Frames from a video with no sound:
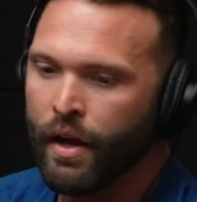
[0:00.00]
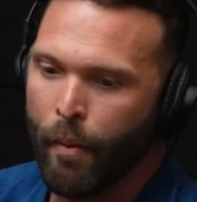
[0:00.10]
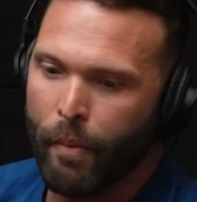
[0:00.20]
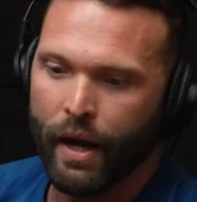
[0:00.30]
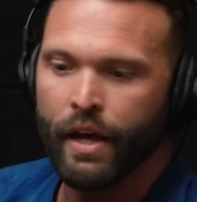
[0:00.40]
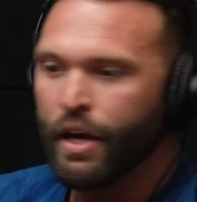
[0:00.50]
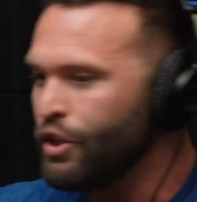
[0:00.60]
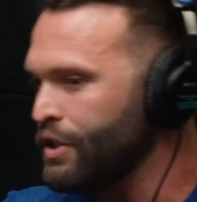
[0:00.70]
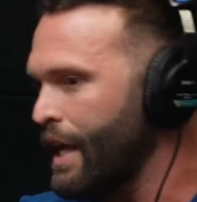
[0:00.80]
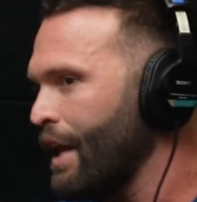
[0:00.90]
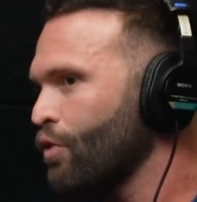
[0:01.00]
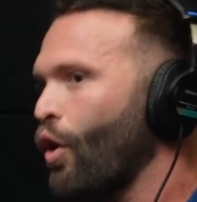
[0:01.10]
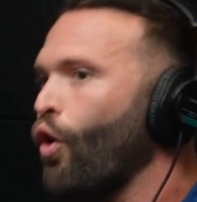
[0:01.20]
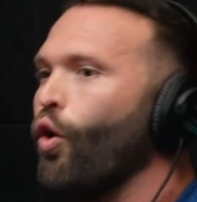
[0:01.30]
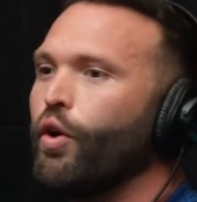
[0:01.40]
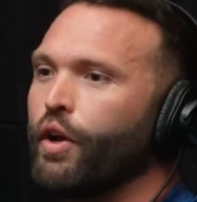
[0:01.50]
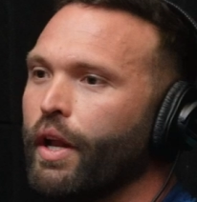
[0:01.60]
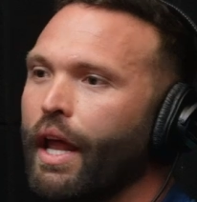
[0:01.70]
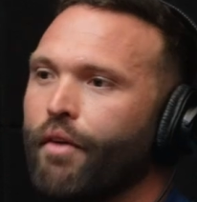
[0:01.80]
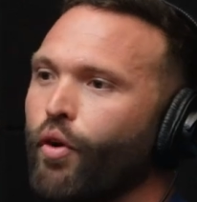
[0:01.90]
But she's taking it to a whole nother
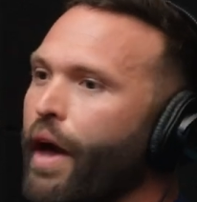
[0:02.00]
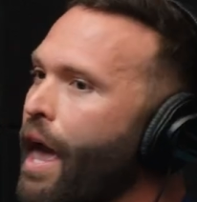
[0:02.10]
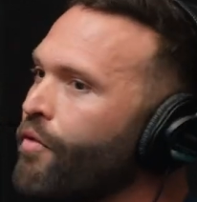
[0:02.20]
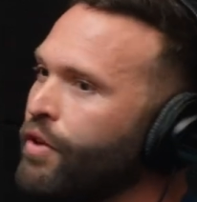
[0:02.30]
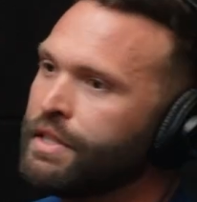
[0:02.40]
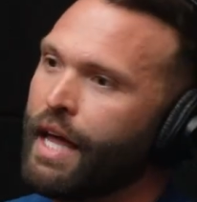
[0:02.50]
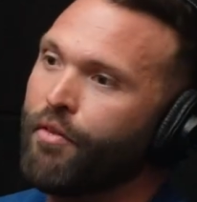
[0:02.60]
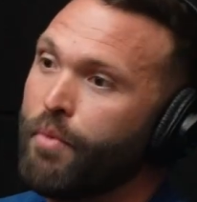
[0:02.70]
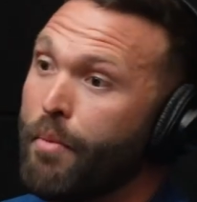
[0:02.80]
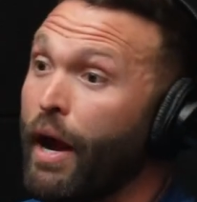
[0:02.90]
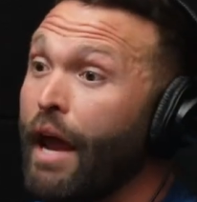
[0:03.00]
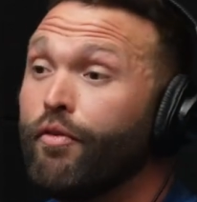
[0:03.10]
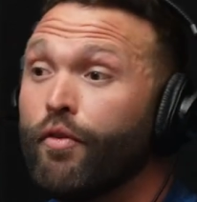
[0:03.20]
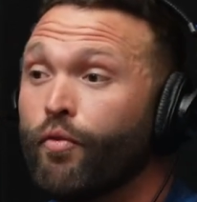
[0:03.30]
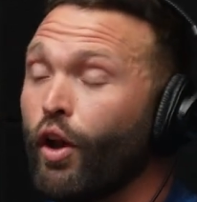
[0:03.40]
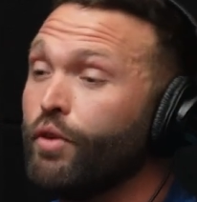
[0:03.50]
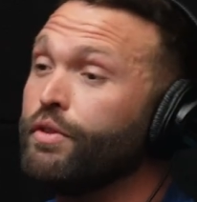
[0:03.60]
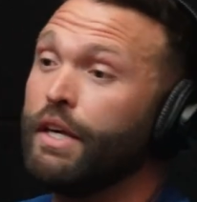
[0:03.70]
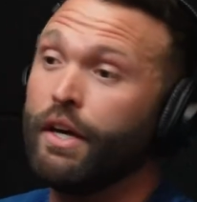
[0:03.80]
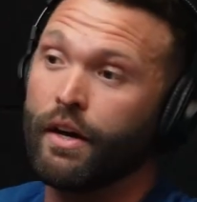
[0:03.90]
level. Every staff member, every
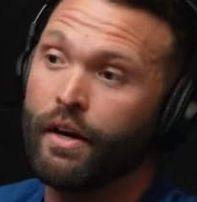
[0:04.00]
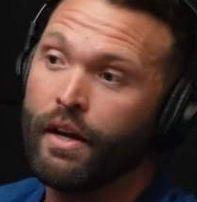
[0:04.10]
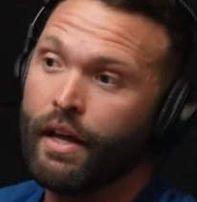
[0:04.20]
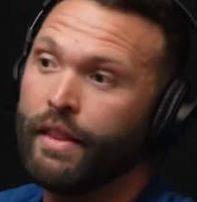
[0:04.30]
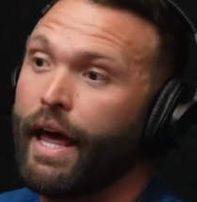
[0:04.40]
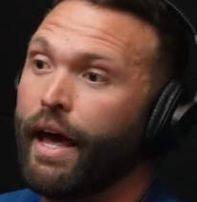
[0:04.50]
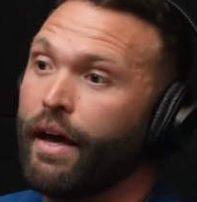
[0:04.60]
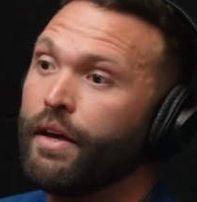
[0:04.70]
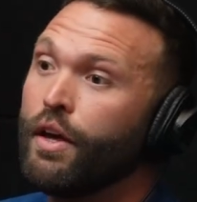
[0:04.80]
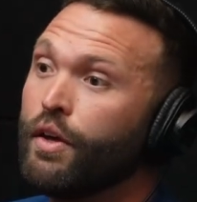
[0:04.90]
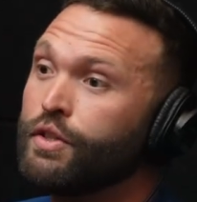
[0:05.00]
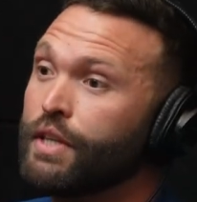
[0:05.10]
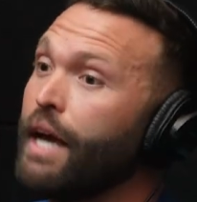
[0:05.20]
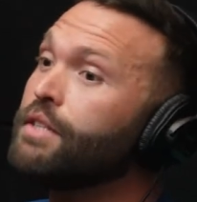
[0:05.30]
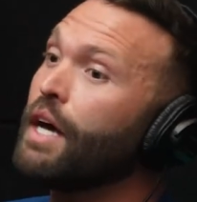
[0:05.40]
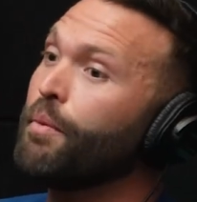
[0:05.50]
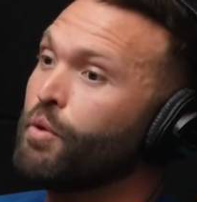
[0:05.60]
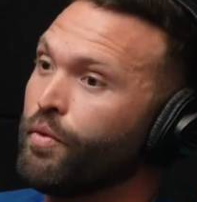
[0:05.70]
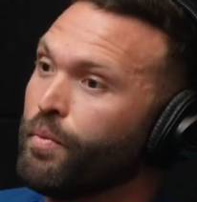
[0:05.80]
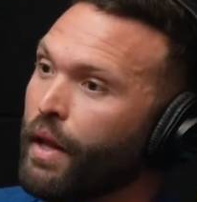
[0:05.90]
volunteer that signs up
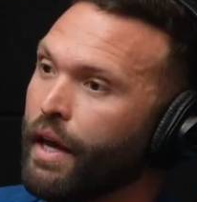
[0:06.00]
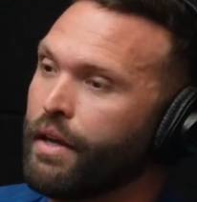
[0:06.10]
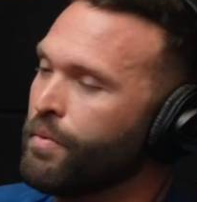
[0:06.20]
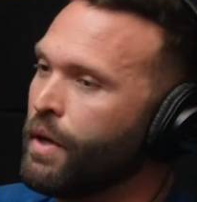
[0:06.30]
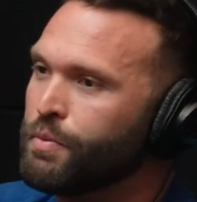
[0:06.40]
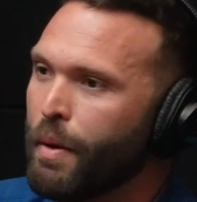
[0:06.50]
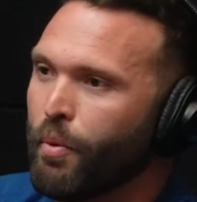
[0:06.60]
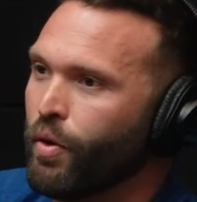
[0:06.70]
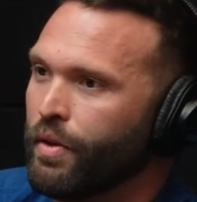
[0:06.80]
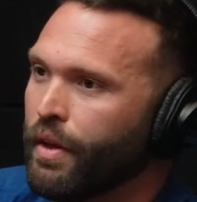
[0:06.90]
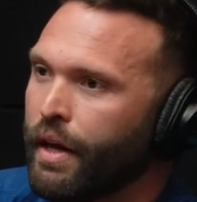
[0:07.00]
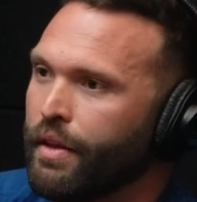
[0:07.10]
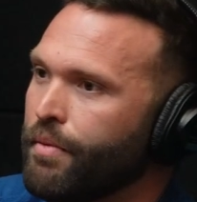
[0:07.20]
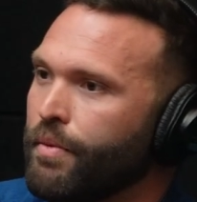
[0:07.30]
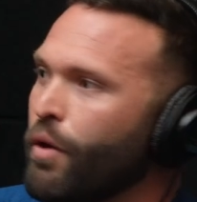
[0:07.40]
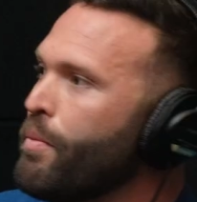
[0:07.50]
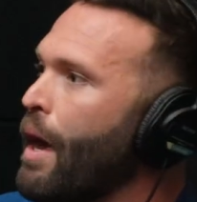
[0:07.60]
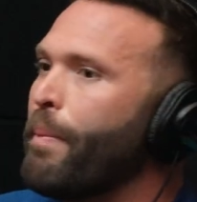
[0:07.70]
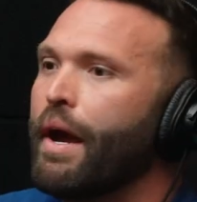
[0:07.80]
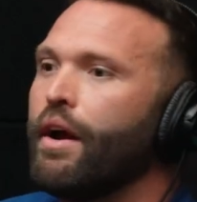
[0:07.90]
to like, because people like, there'll be a
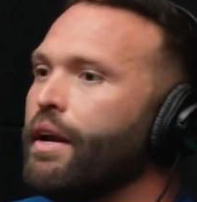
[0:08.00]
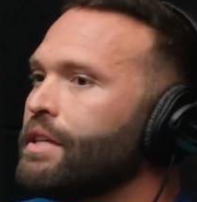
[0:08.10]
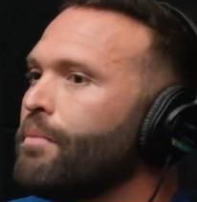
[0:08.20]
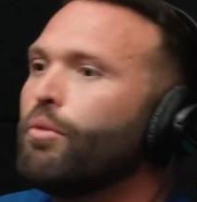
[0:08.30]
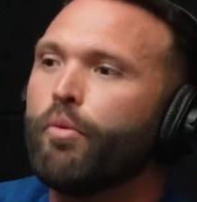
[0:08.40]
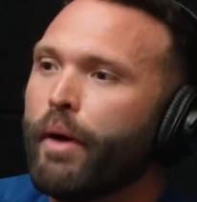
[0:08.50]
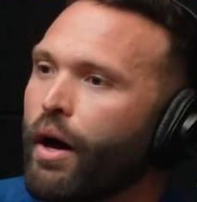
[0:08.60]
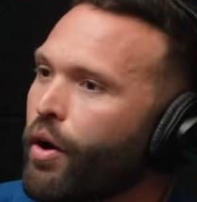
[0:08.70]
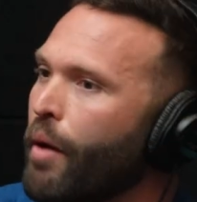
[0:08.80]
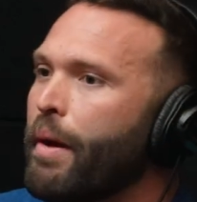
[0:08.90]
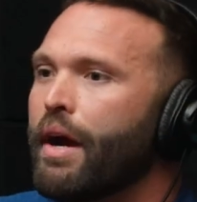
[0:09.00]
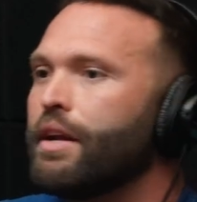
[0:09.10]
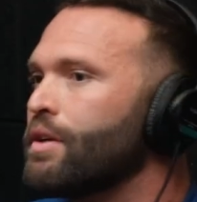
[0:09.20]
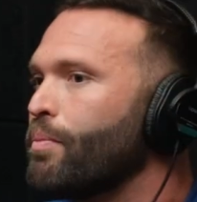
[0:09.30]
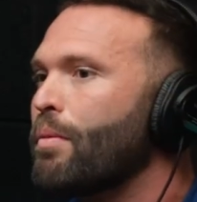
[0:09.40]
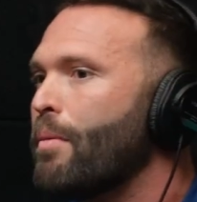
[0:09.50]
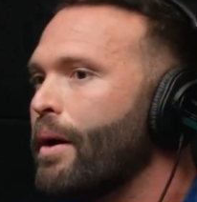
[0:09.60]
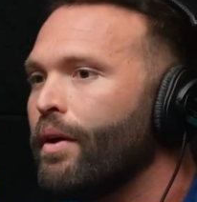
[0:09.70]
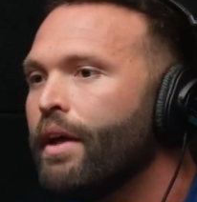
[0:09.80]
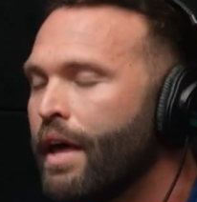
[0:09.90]
parent that's a blue belt or a parent that's a purple
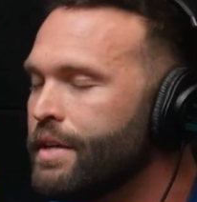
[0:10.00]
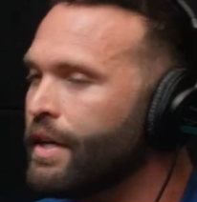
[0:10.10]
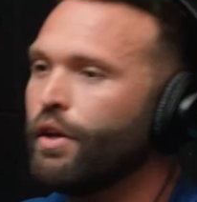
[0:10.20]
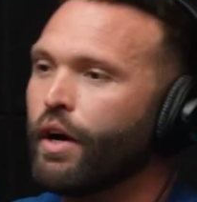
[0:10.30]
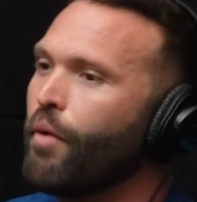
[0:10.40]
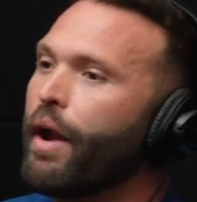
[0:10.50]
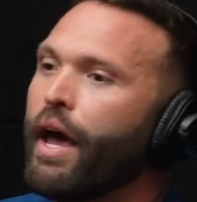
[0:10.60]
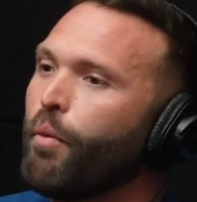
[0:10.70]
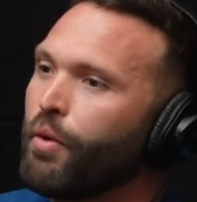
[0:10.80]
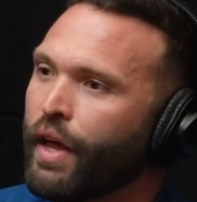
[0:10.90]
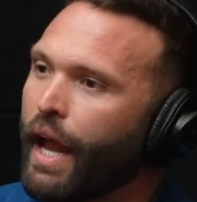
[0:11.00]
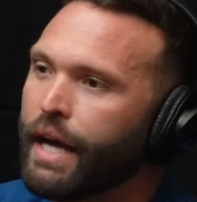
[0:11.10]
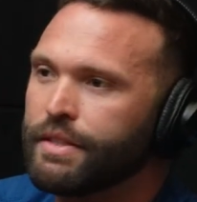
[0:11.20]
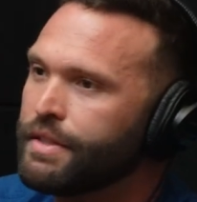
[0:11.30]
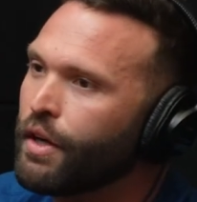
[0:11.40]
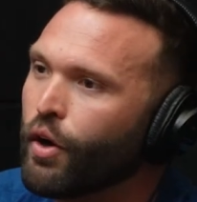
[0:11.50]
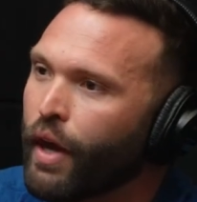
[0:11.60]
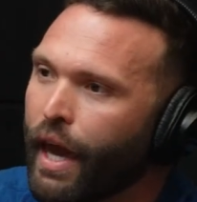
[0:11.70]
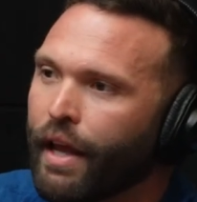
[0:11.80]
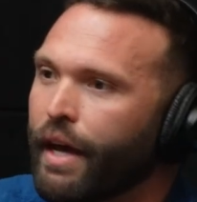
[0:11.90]
belt. It's like, look, I want to help with classes. Is it
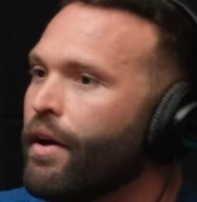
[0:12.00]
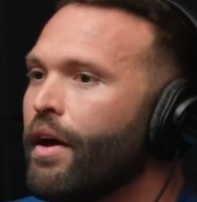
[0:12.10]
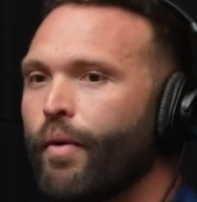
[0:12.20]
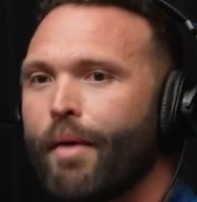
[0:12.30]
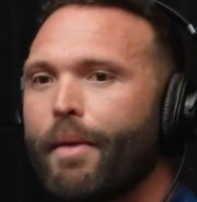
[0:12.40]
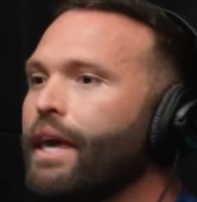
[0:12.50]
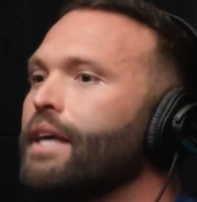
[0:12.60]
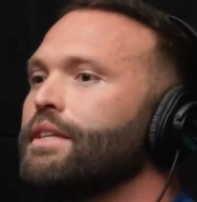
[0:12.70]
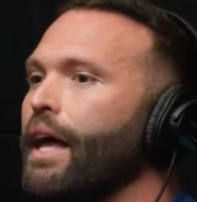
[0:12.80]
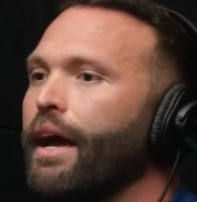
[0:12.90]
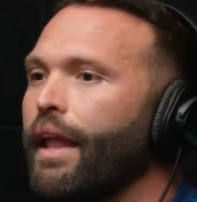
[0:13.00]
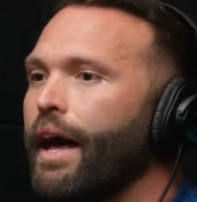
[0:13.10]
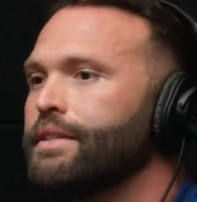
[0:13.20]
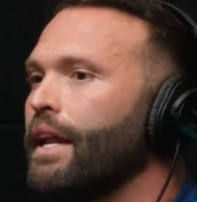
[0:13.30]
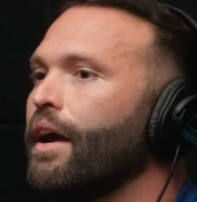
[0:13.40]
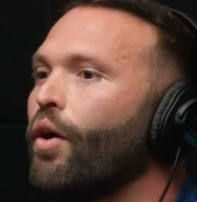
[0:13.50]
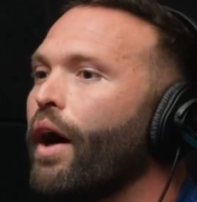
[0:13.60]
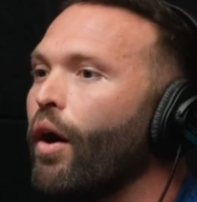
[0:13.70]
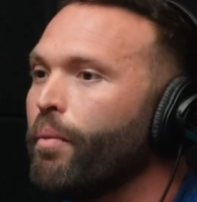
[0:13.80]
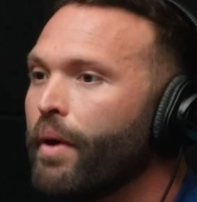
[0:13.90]
okay? Like, right, my kid's in that class. Can I go
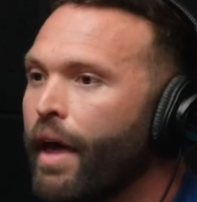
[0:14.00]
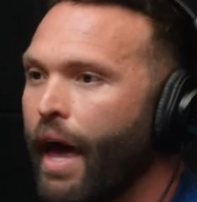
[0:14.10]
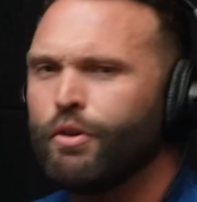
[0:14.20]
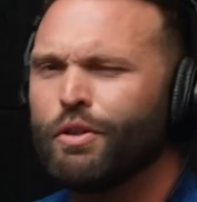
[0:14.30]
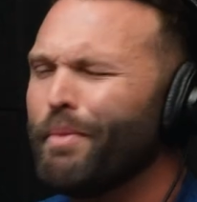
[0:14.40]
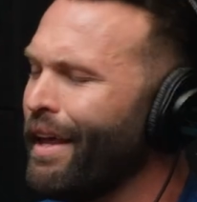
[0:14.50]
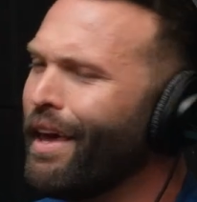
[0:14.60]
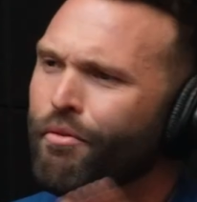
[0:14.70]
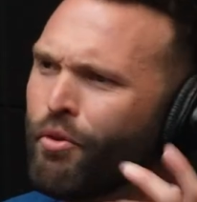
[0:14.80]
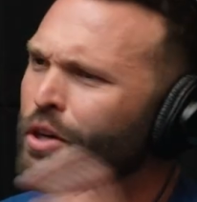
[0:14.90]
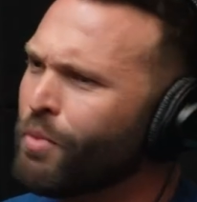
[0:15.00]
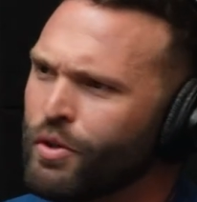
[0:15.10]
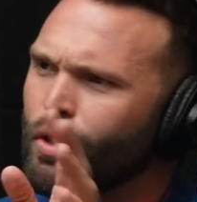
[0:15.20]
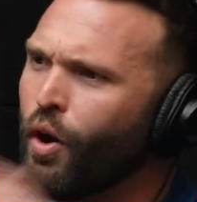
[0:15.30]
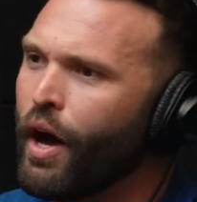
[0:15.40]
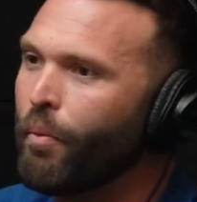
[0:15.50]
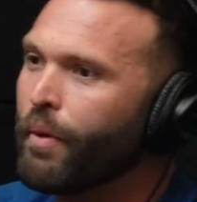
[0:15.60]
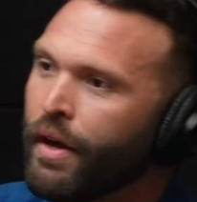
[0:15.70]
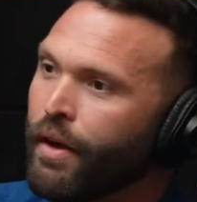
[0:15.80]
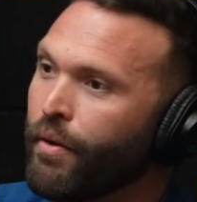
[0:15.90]
help? And it used to be like, yeah, of course, bro, just go help,
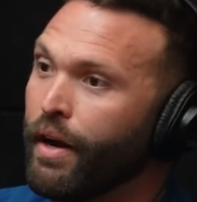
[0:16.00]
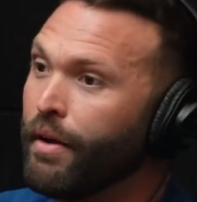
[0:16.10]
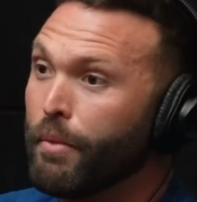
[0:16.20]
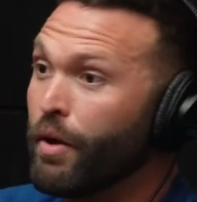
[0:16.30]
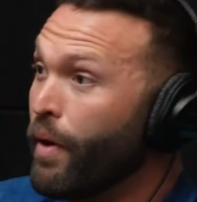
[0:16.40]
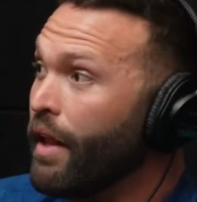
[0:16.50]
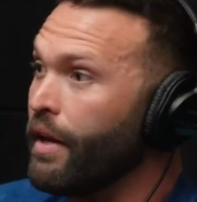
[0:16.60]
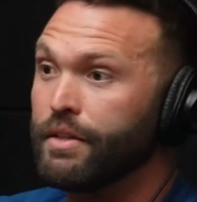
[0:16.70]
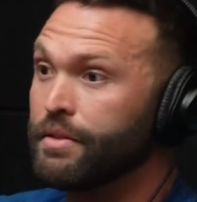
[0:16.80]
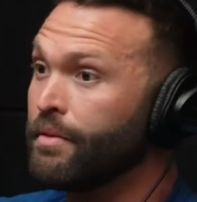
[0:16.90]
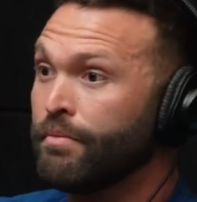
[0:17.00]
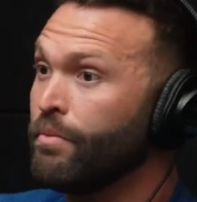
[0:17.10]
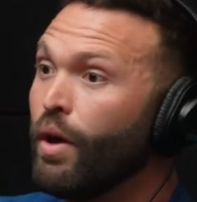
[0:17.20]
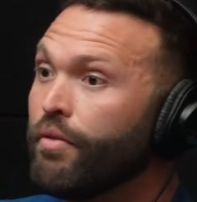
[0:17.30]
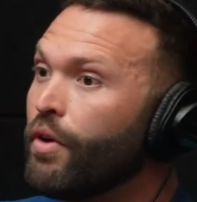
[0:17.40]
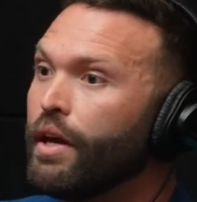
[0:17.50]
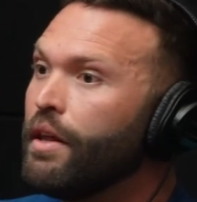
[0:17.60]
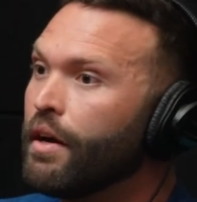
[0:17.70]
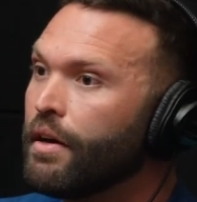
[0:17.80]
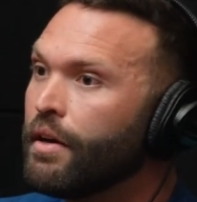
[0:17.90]
right? But the reality is, you have no
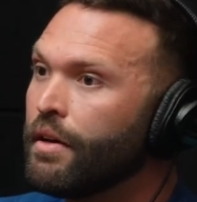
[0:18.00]
idea.